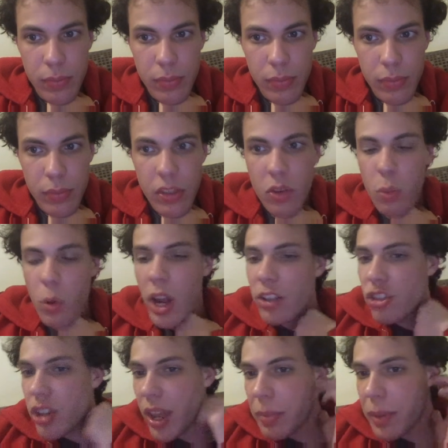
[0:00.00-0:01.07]
Is watch
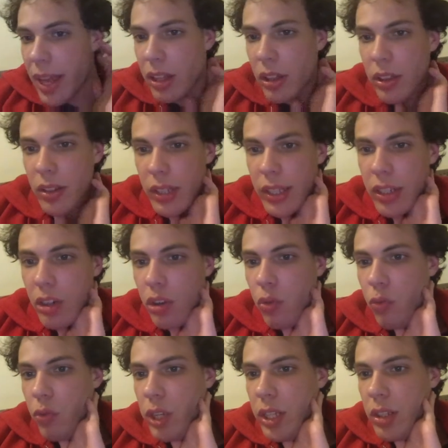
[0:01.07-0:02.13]
time calculated in
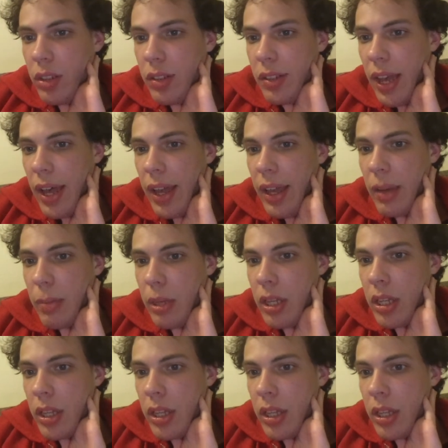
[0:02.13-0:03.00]
real time?